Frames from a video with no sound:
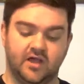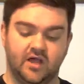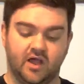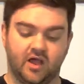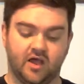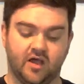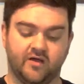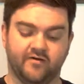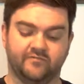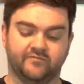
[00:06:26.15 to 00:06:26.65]

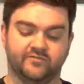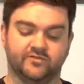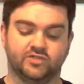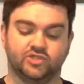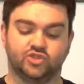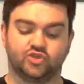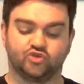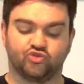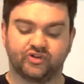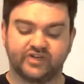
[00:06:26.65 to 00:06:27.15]
of
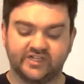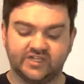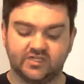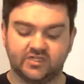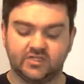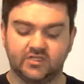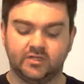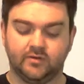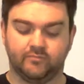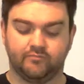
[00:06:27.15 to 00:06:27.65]

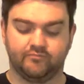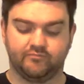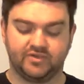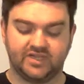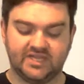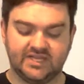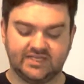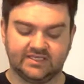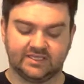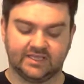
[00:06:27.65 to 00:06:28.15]
Trio
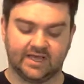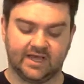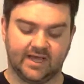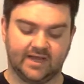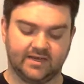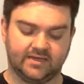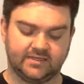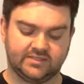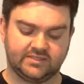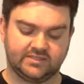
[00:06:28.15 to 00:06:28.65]
bead
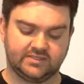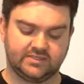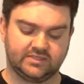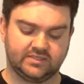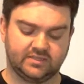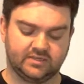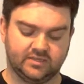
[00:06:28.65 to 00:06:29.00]
locks.